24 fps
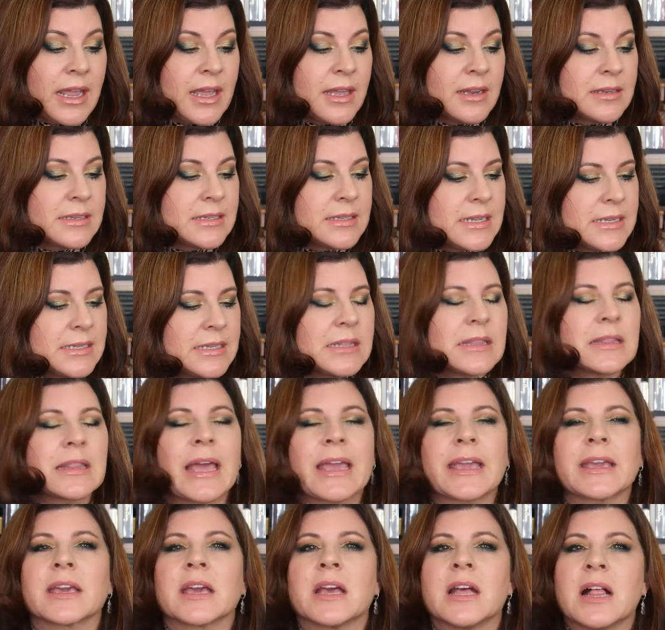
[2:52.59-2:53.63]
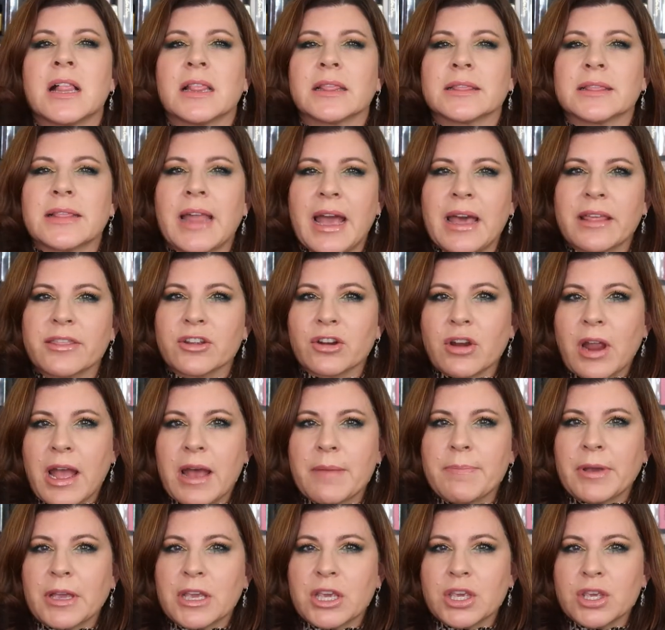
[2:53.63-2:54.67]
It, it didn't like lather
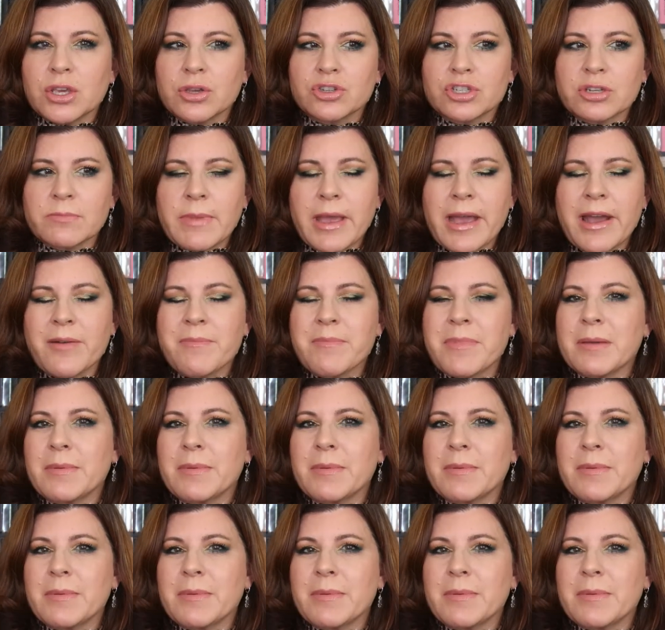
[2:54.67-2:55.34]
up a huge amount.